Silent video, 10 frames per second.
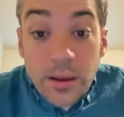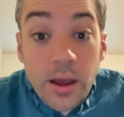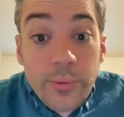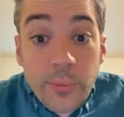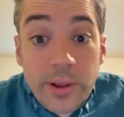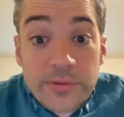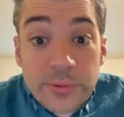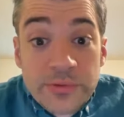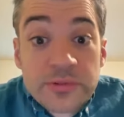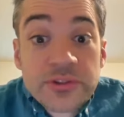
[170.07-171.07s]
Oh, it was. It
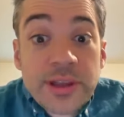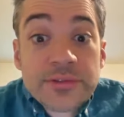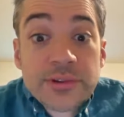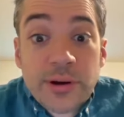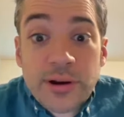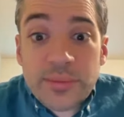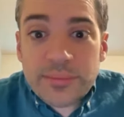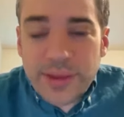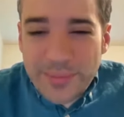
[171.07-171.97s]
was just chess terms.